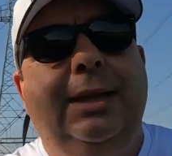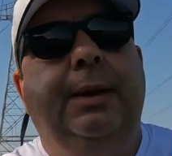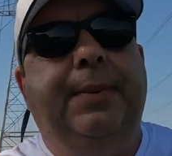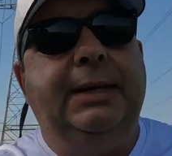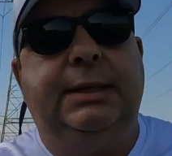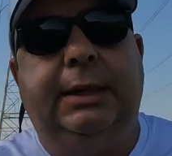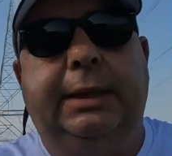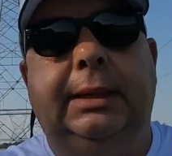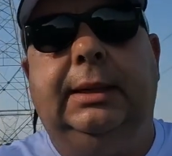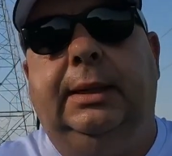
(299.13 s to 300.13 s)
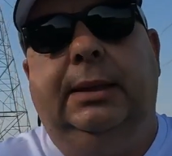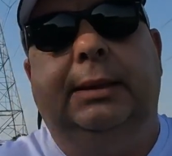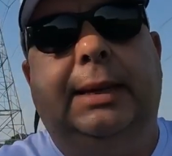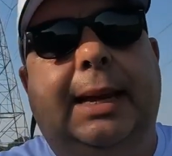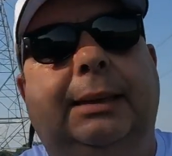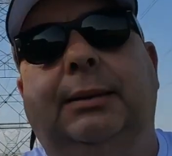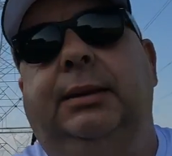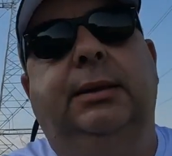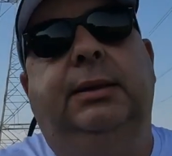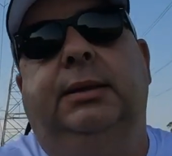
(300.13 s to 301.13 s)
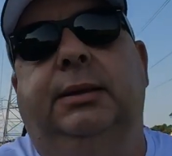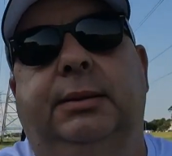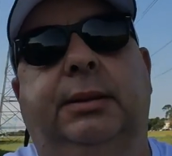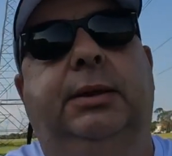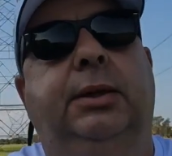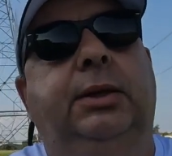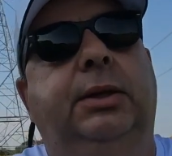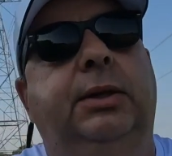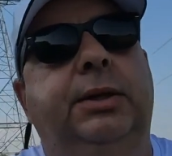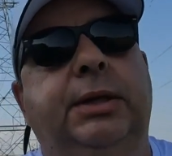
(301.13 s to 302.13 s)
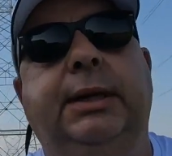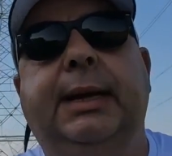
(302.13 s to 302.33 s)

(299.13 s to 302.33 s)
they're basically not, they're